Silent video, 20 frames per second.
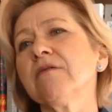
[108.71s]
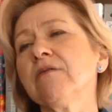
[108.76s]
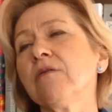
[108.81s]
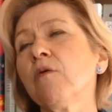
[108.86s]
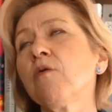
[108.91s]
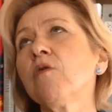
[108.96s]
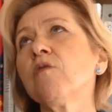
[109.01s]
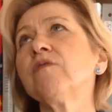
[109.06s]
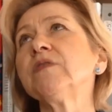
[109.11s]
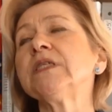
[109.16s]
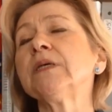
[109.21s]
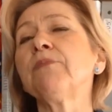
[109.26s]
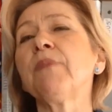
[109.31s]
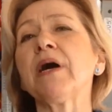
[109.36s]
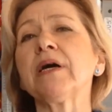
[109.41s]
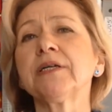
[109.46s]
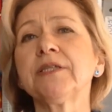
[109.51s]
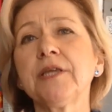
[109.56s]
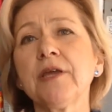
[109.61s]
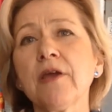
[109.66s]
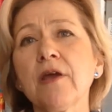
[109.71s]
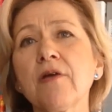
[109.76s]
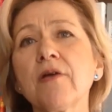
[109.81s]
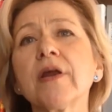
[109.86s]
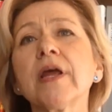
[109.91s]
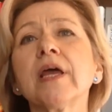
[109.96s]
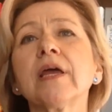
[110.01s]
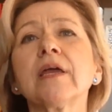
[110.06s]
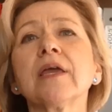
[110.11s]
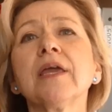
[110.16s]
of the
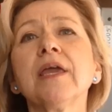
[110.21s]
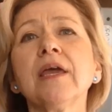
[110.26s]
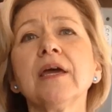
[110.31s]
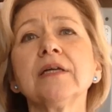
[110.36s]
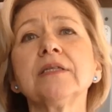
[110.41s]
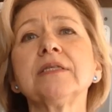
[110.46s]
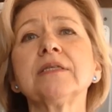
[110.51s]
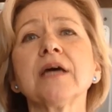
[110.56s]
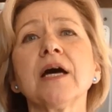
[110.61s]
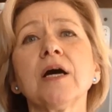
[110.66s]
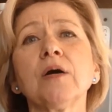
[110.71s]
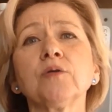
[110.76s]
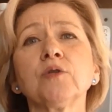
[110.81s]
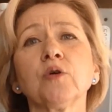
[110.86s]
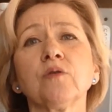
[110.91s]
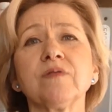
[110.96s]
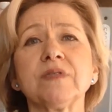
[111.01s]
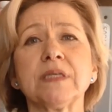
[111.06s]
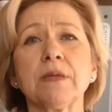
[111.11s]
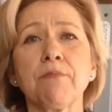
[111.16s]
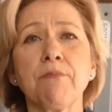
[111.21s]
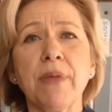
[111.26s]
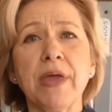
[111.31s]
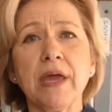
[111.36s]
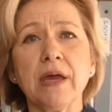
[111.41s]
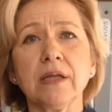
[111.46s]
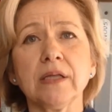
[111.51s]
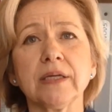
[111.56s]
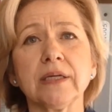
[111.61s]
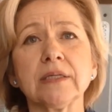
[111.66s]
bacteria gets out of the
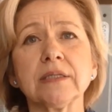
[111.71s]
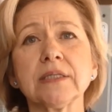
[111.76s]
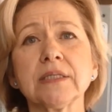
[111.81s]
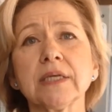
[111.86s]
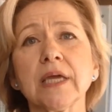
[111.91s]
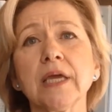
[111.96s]
balance